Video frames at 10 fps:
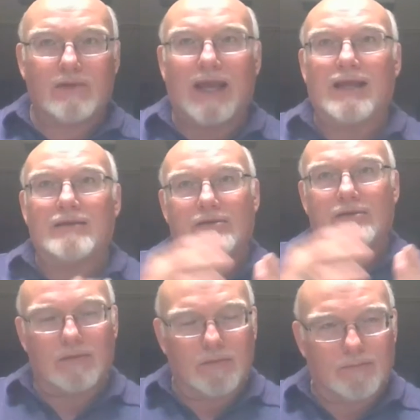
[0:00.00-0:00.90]
and
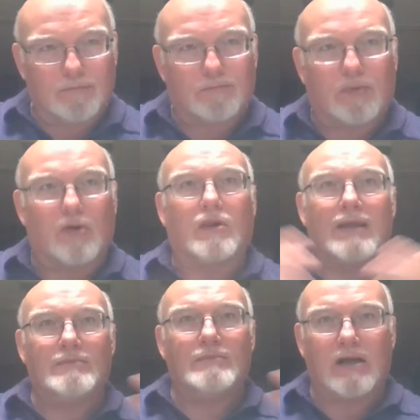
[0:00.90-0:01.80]

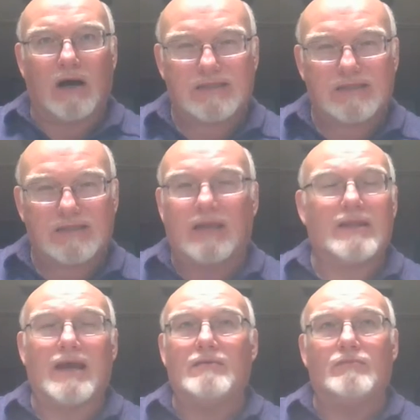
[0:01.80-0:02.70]
proclaim the gospel, and
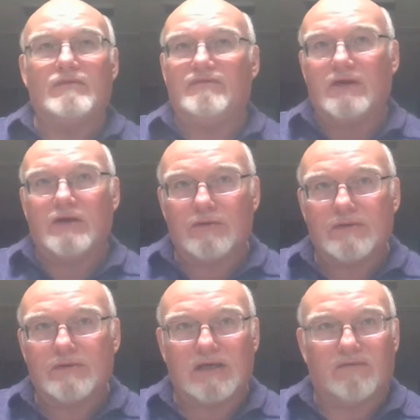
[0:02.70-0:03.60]
they refuse
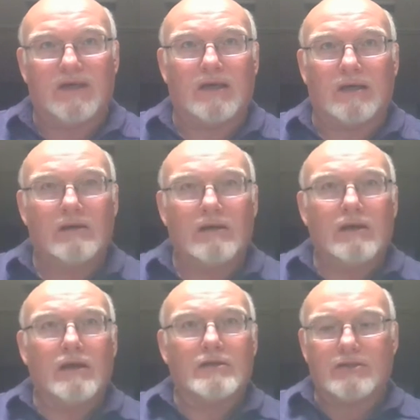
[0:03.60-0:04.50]
to give in
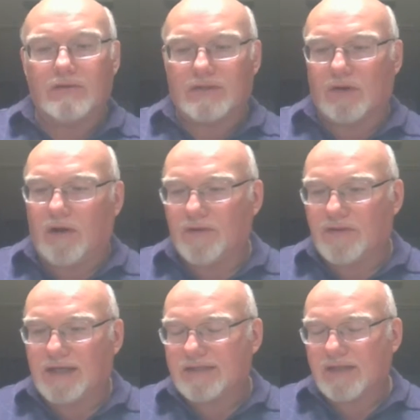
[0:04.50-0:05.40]
to all the
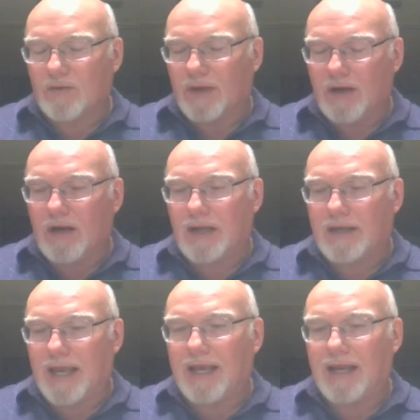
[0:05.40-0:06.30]
things going on,
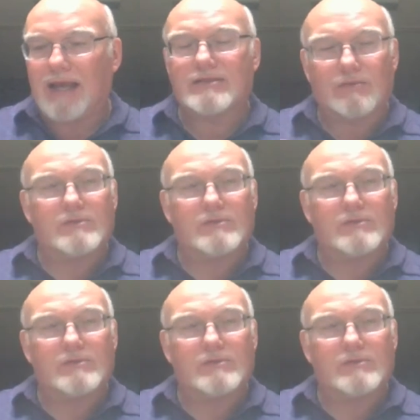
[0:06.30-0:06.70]
and as a